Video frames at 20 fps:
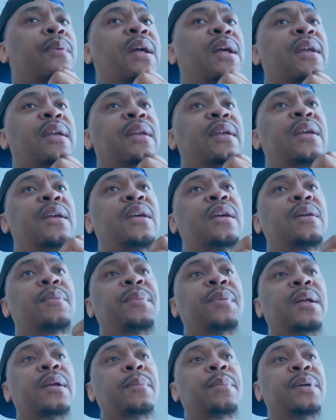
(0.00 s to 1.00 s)
yeah, I'm
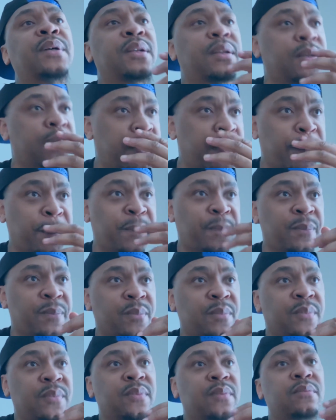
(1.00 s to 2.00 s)
like, but
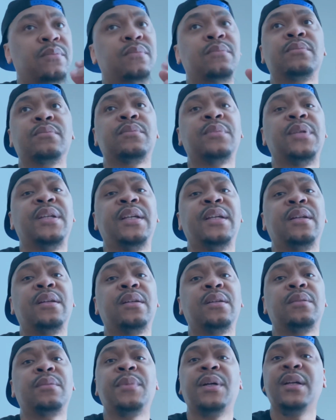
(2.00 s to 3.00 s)
man,
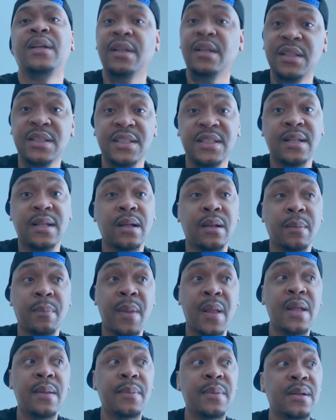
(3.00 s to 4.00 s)
like I just had a
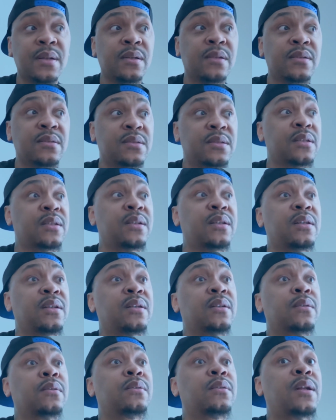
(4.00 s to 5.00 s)
baby, you know what I'm
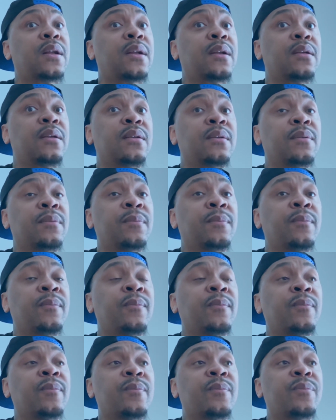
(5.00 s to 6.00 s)
saying? Like,
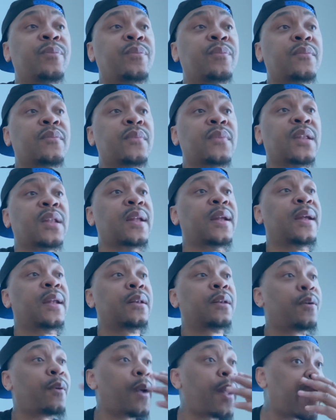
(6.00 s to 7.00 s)
I
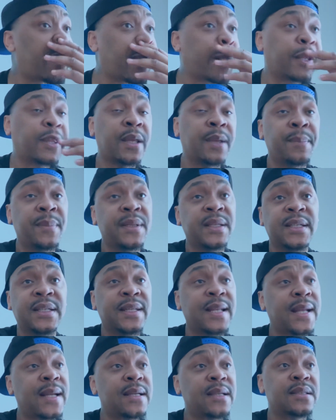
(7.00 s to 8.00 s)
know I ain't got that many
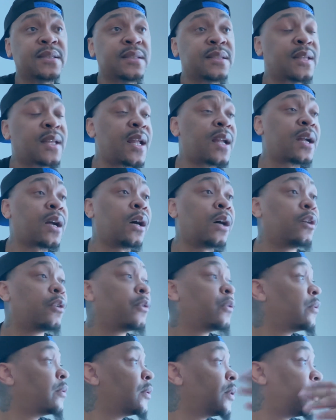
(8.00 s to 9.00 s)
days to take off
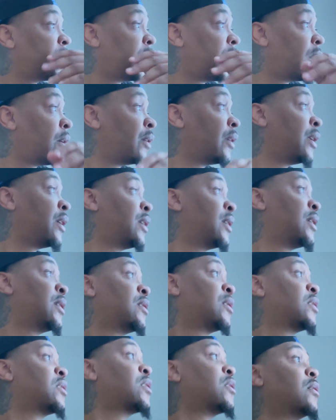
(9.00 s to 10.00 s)
and all that.
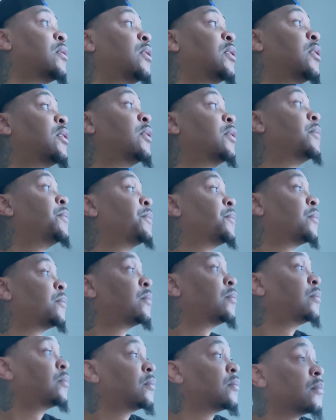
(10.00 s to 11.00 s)
So
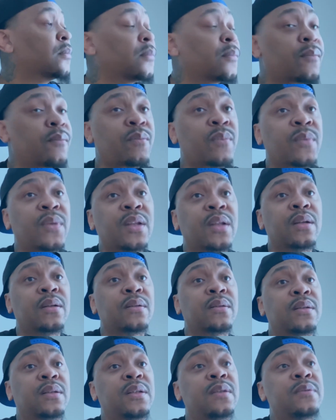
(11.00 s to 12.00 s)

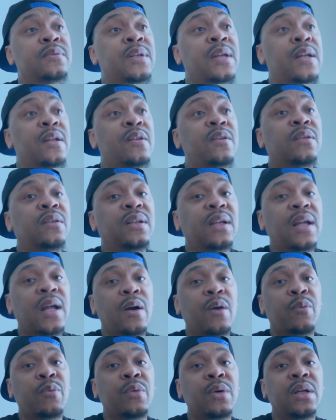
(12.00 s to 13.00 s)
he was like, you only got
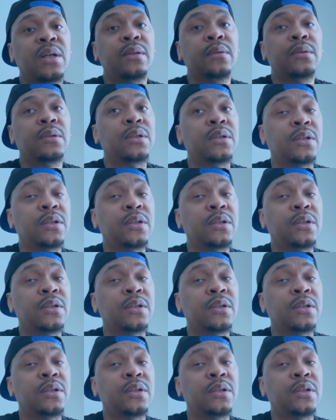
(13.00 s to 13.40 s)
one